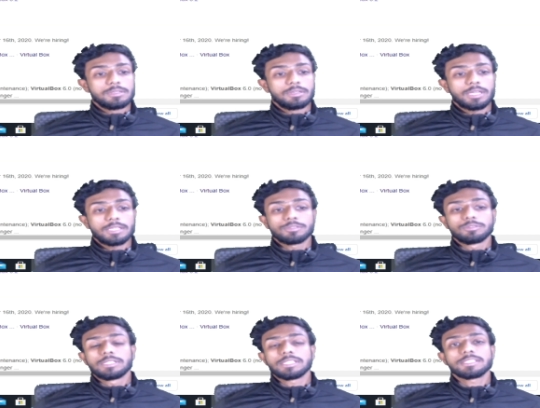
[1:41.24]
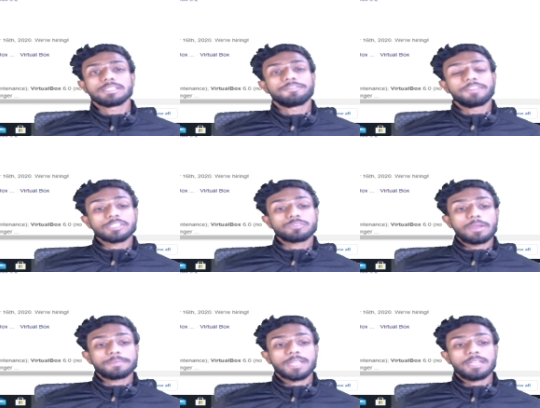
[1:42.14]
okay so this is the first
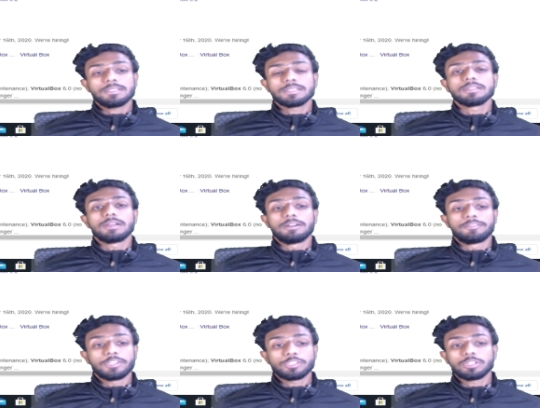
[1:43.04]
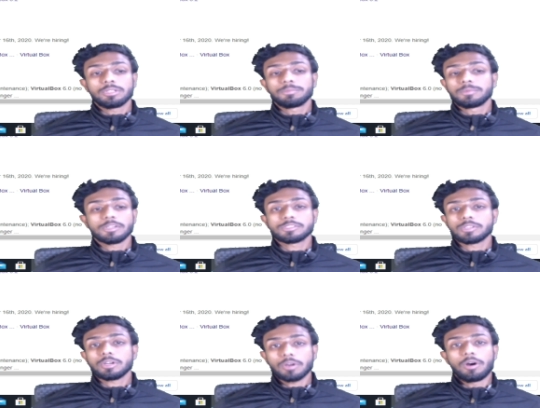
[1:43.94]
website uh,
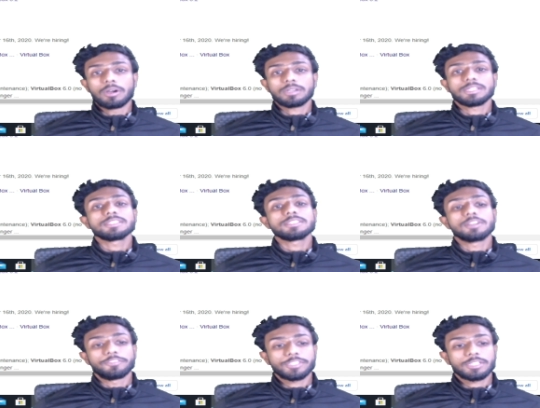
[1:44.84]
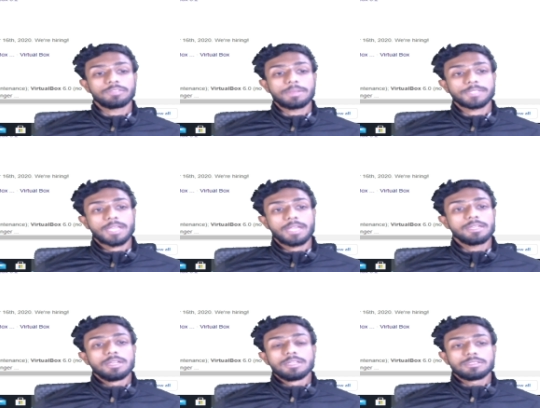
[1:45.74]
virtualbox.org this is the official website
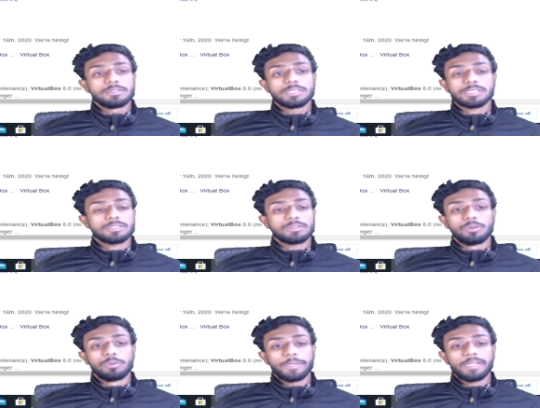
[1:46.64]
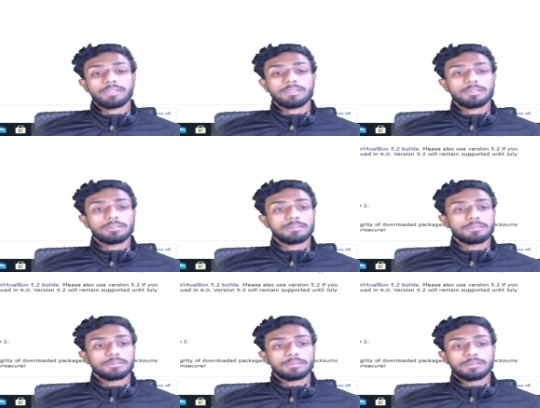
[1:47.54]
so just open it
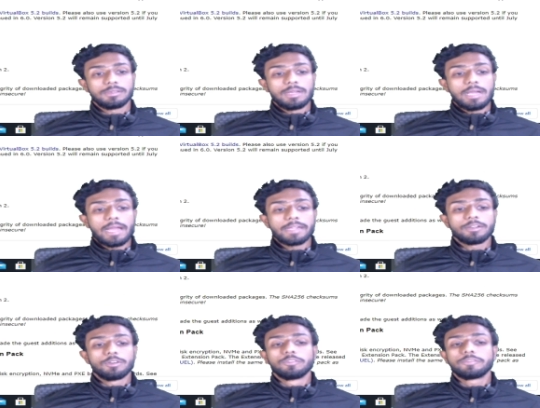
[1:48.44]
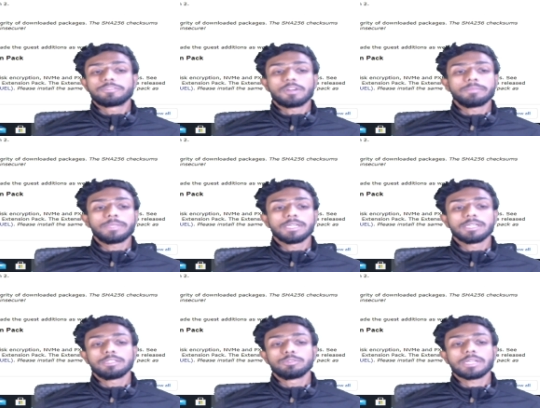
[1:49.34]
and from
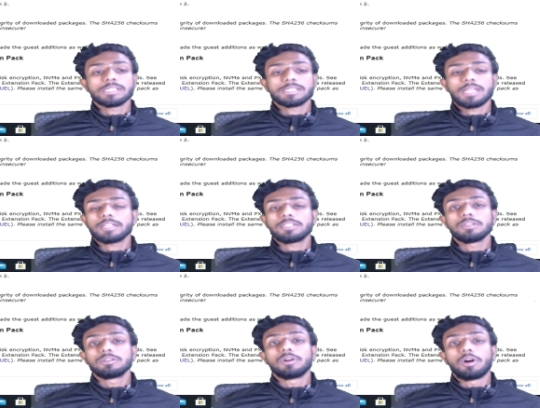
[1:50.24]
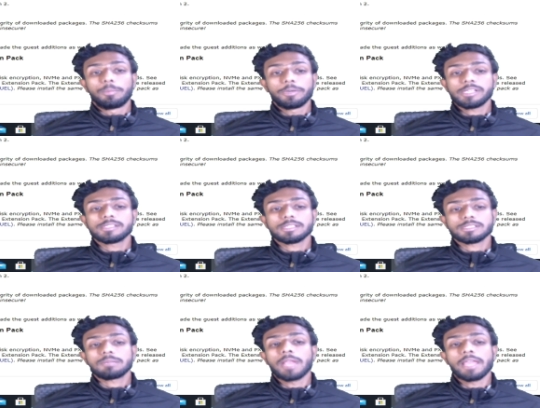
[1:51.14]
here you can select your operating
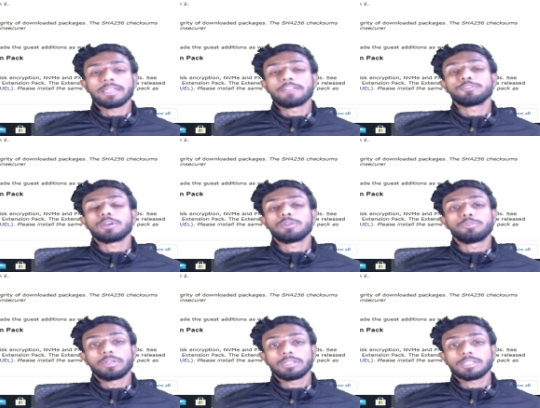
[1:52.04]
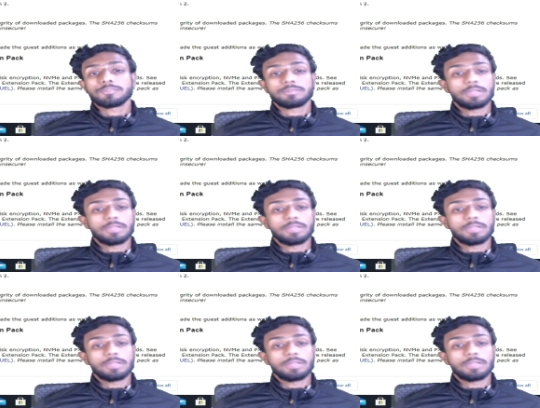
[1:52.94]
system like if you are doing this